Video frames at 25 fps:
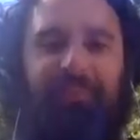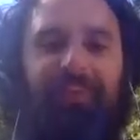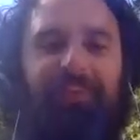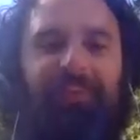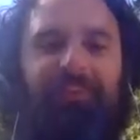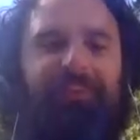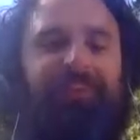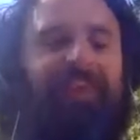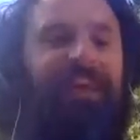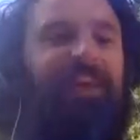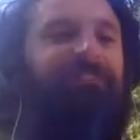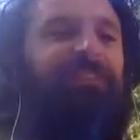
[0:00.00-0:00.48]

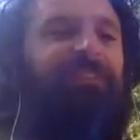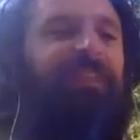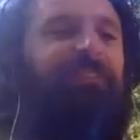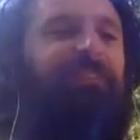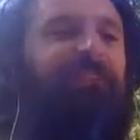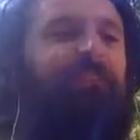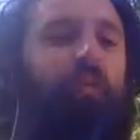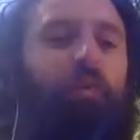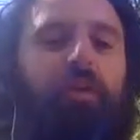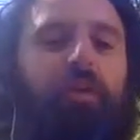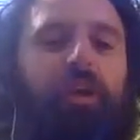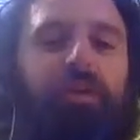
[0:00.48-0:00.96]
They have like
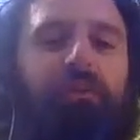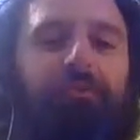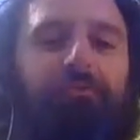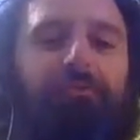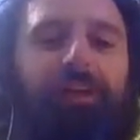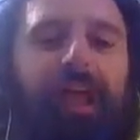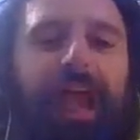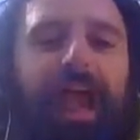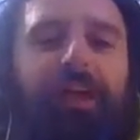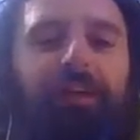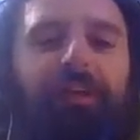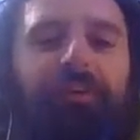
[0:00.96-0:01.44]
400
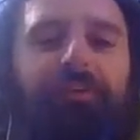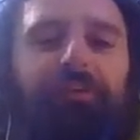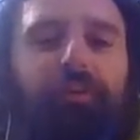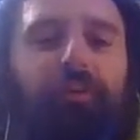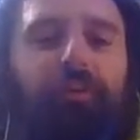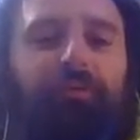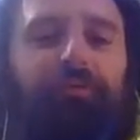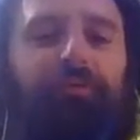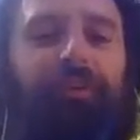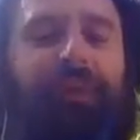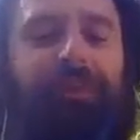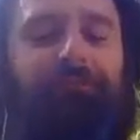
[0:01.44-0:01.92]
Alice
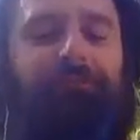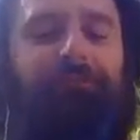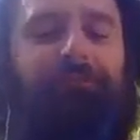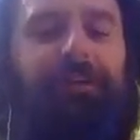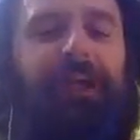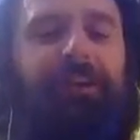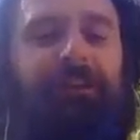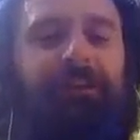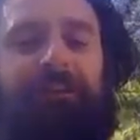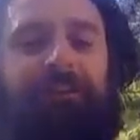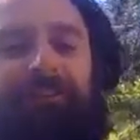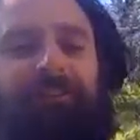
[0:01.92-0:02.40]
Coltrane
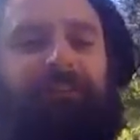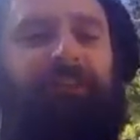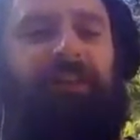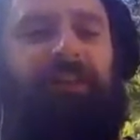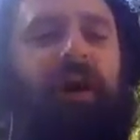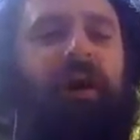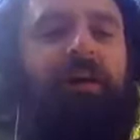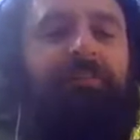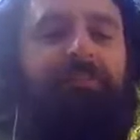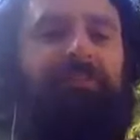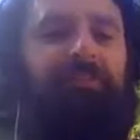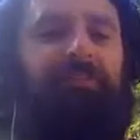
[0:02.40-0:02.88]
records and
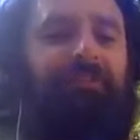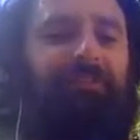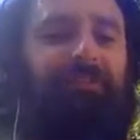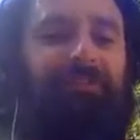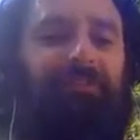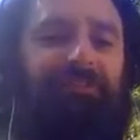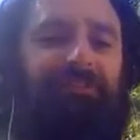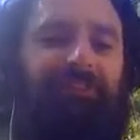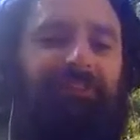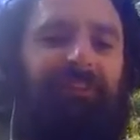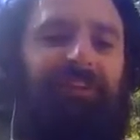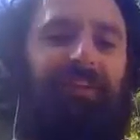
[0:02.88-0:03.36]

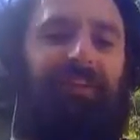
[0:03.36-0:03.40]
concerts.